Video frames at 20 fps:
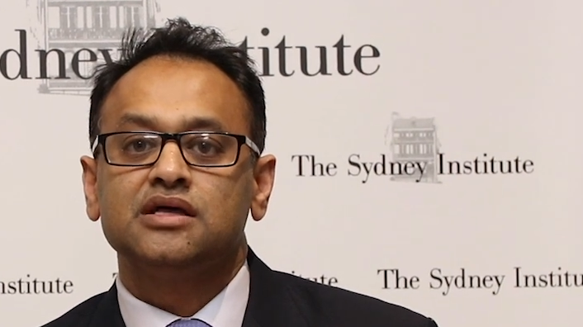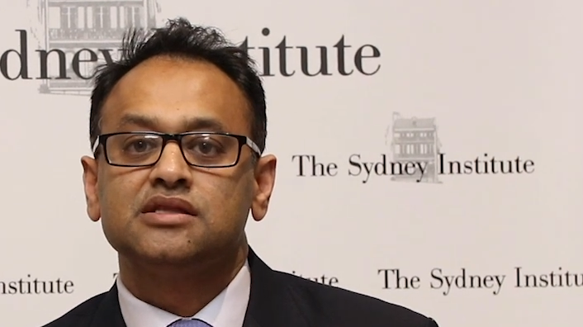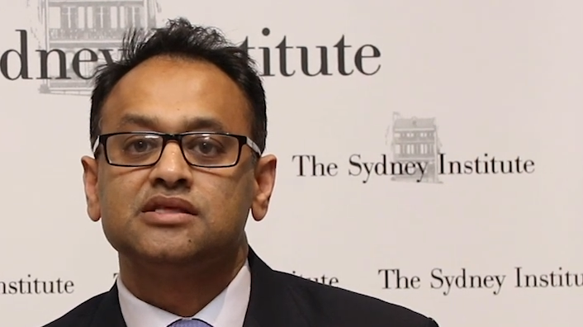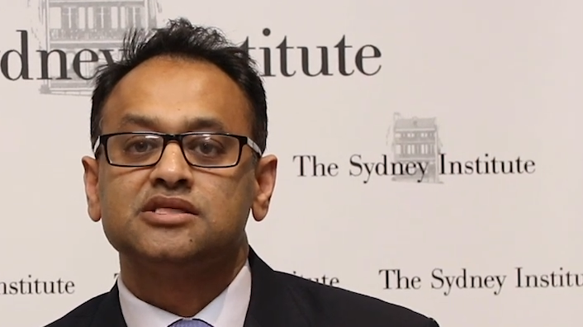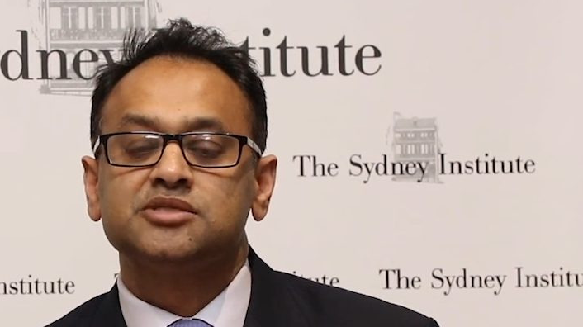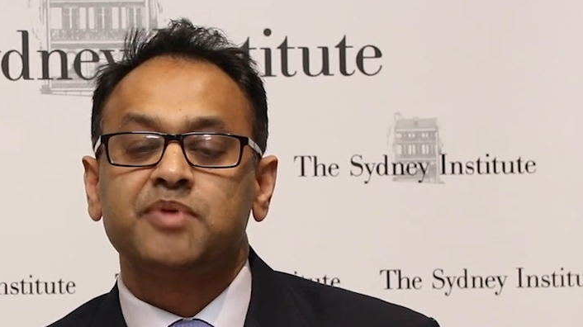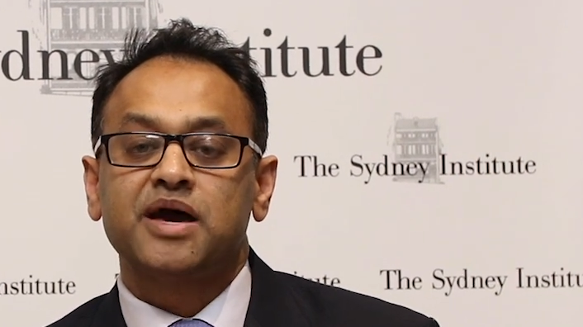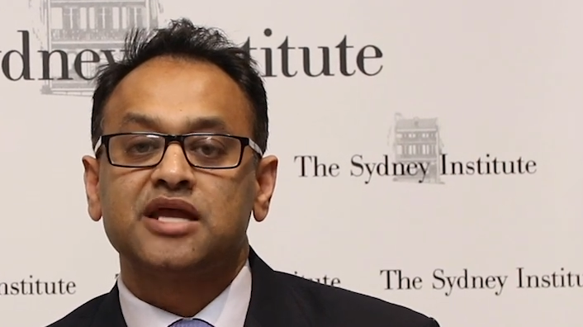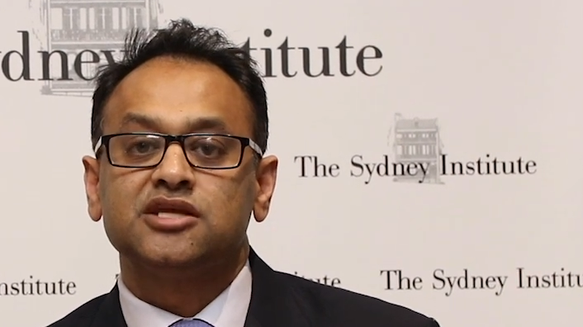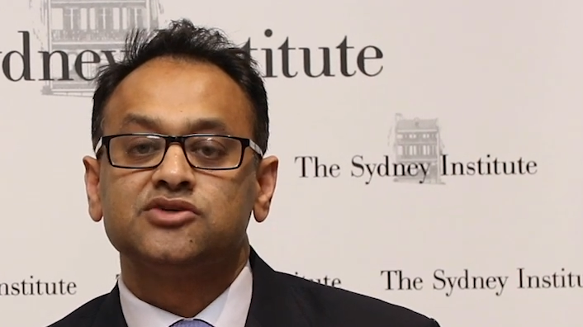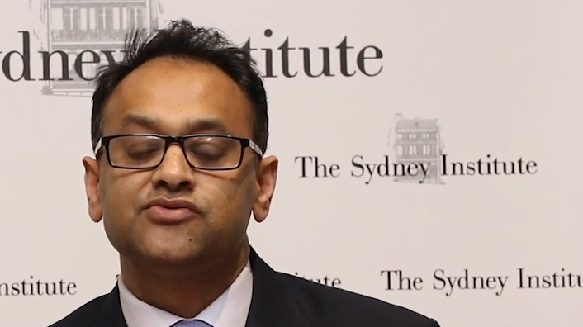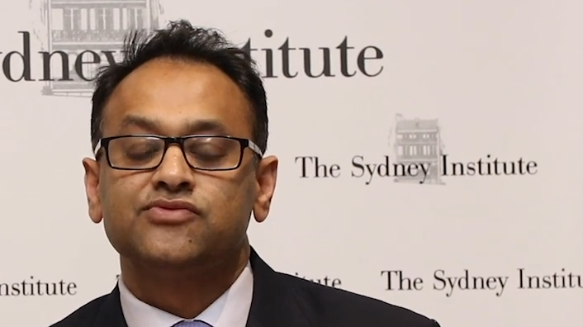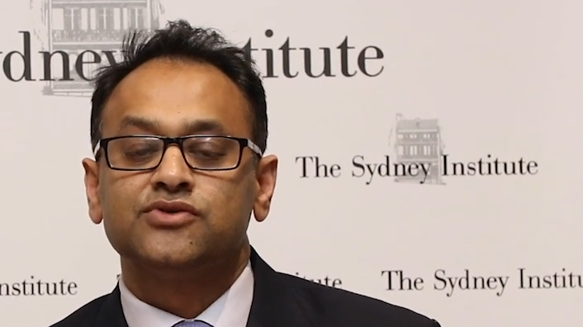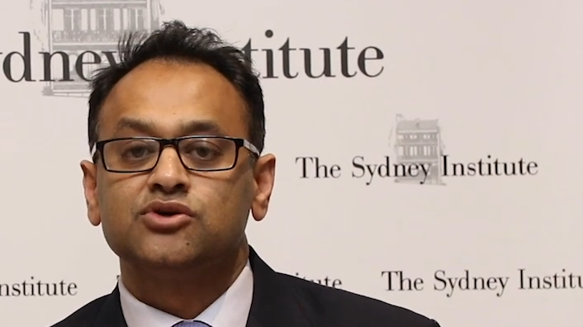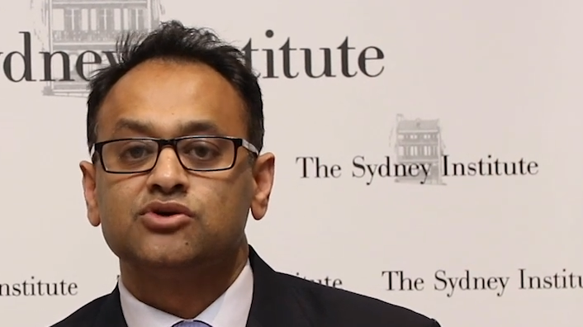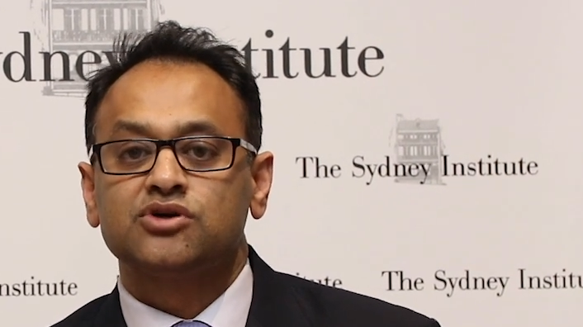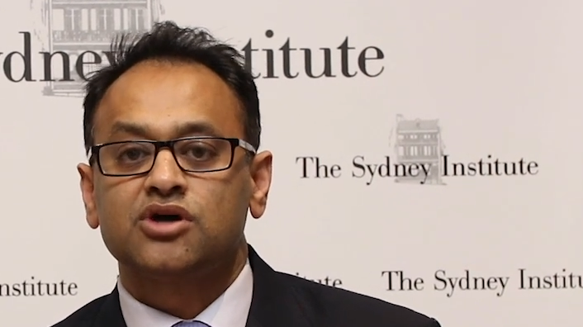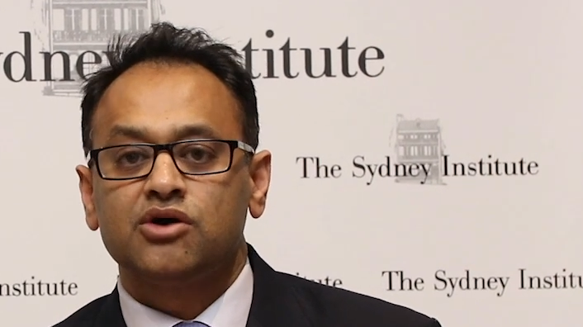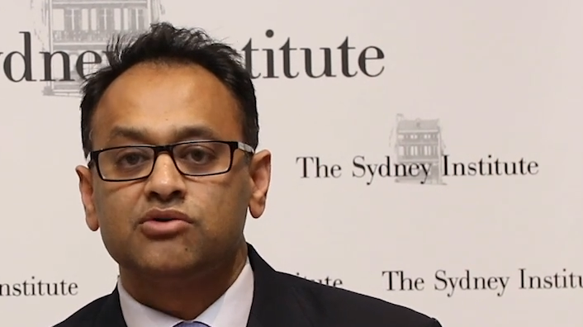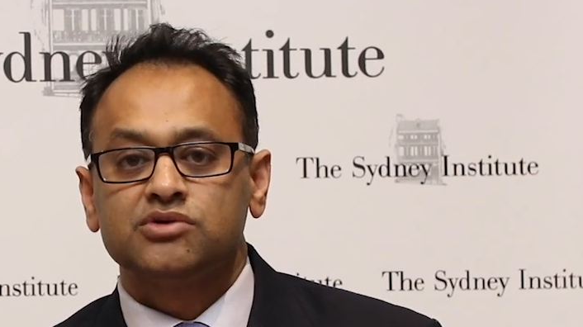The Spanish
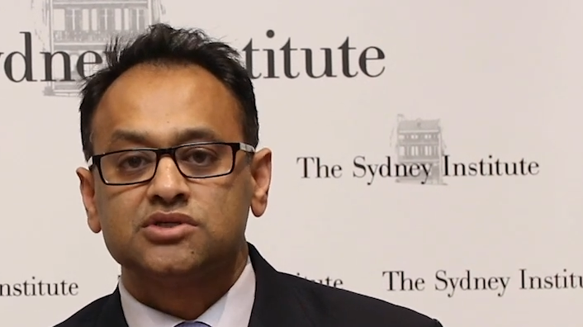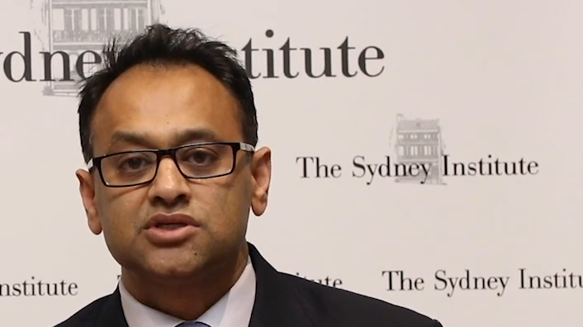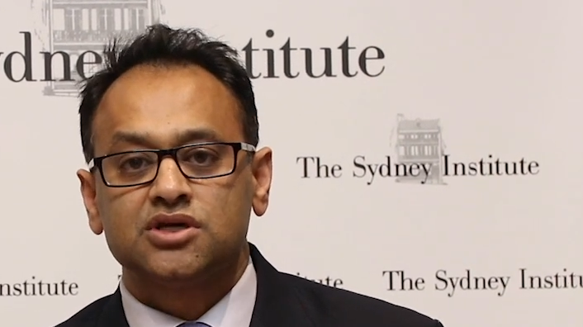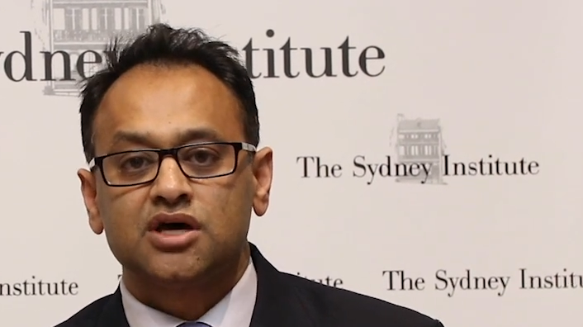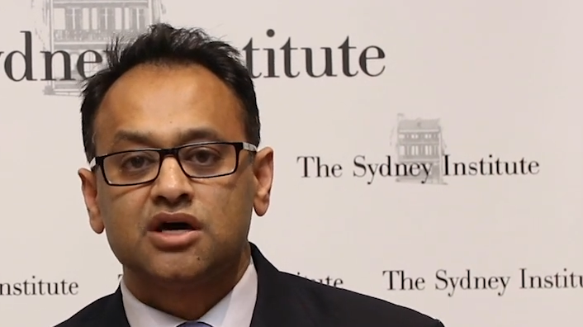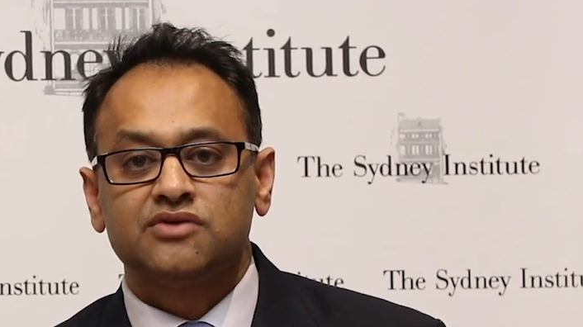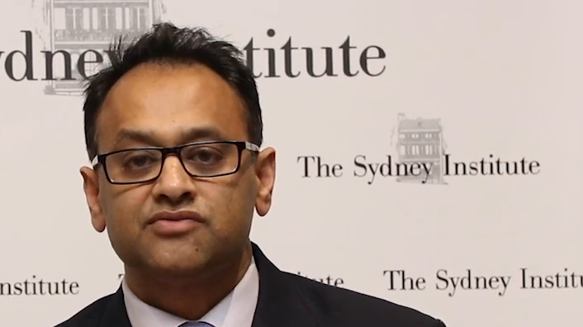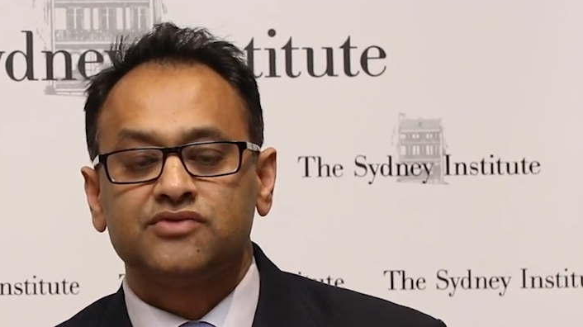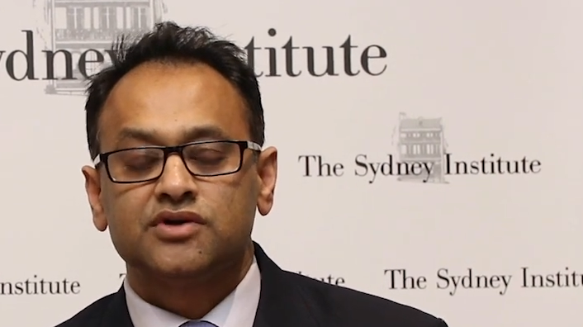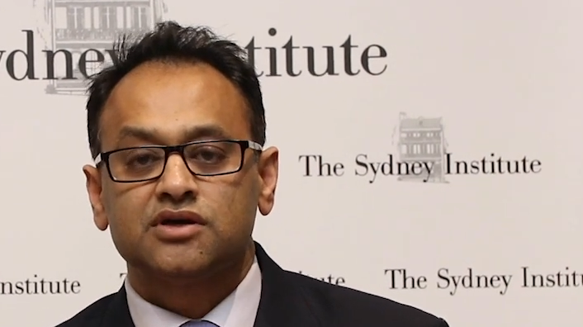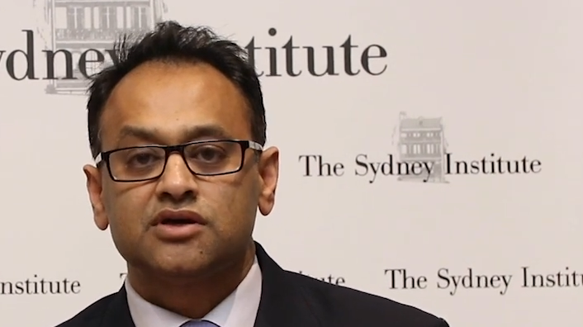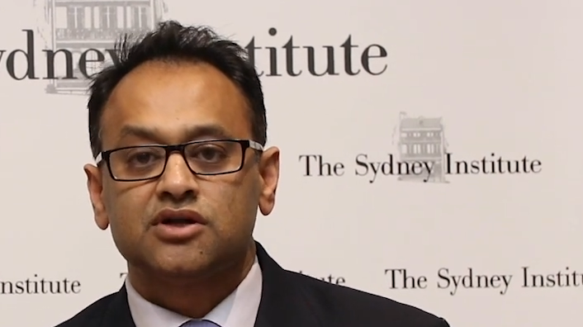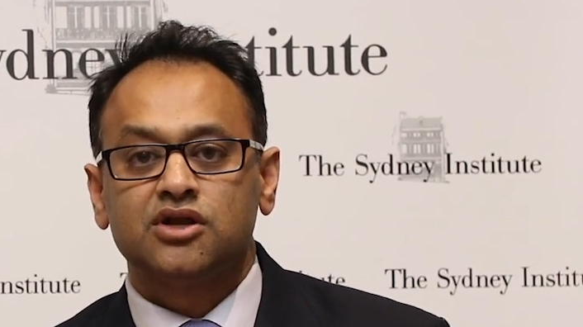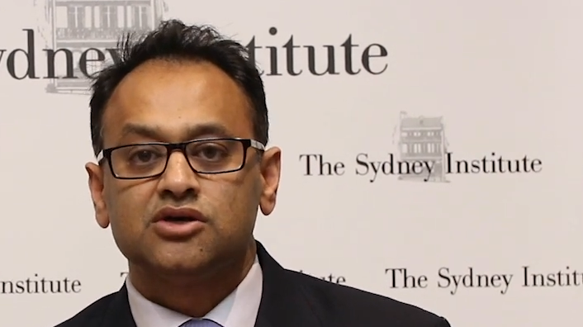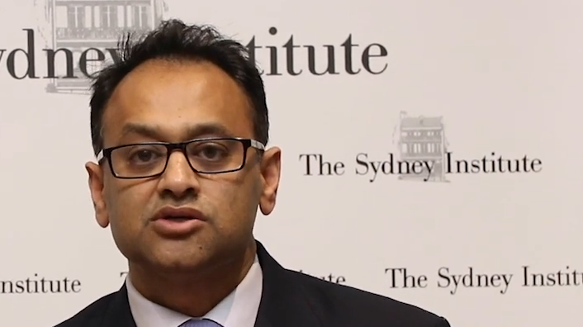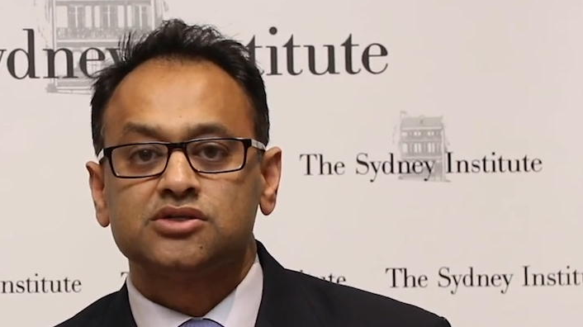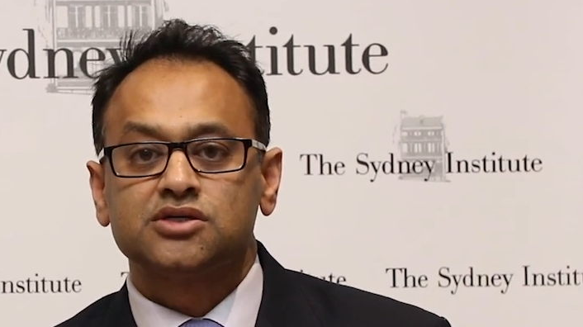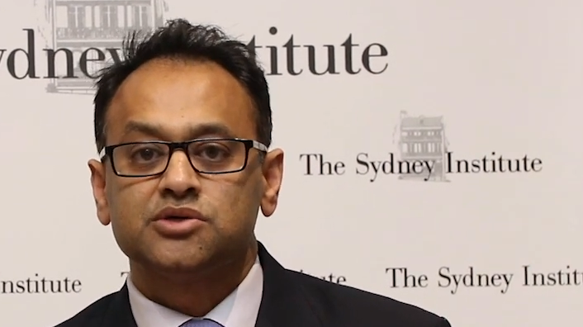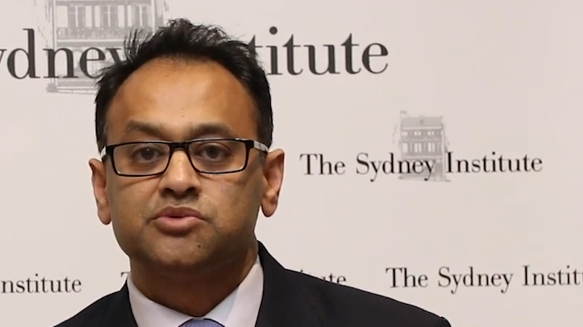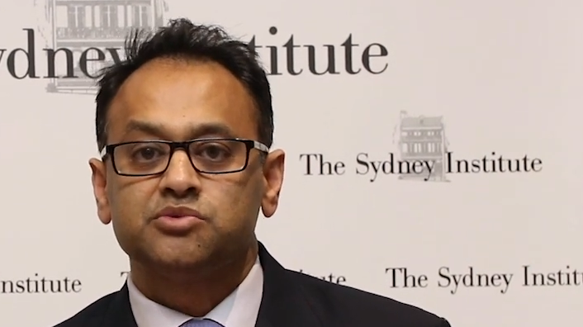flu coincided very
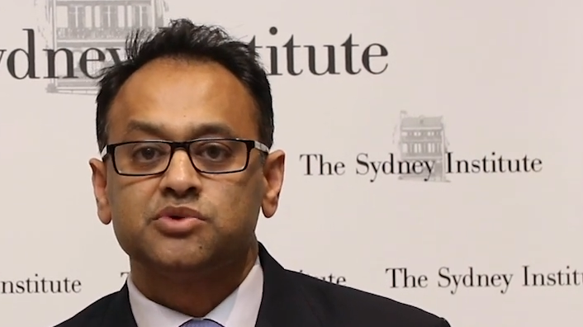closely